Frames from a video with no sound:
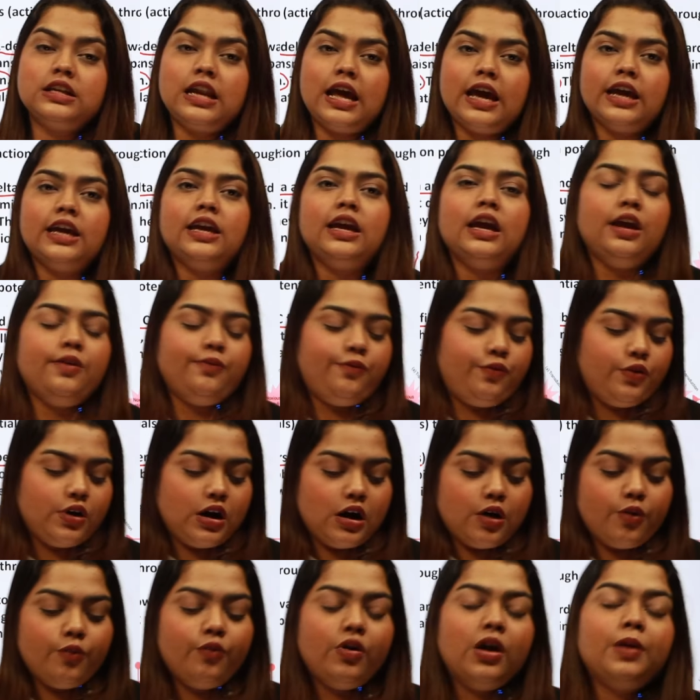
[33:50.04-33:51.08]
like if
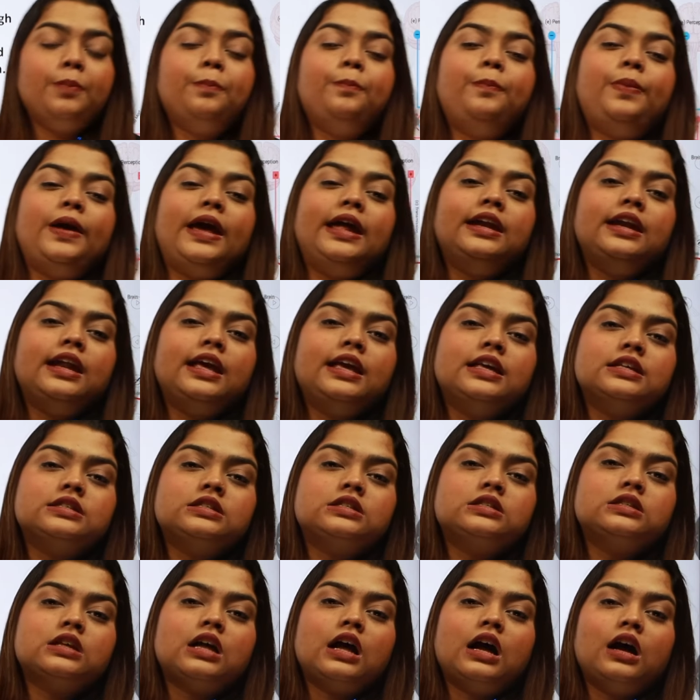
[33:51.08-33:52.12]
one pen
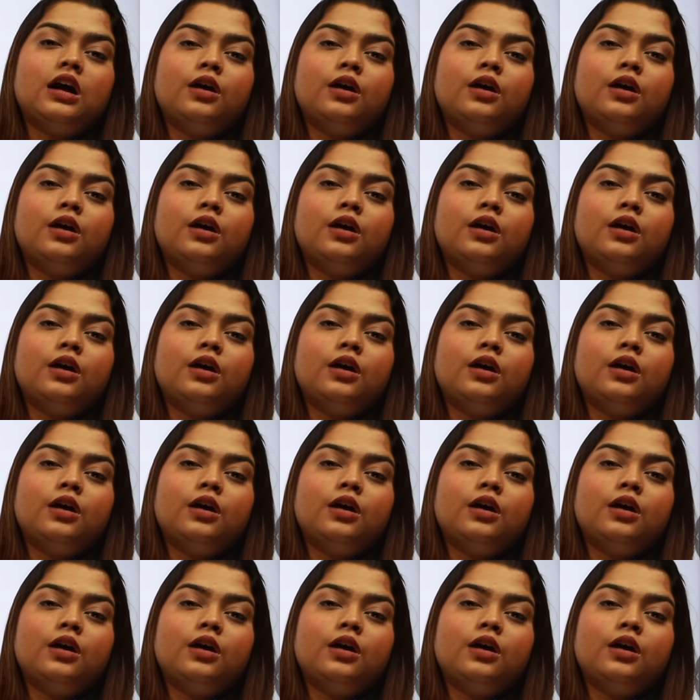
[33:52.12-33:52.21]
is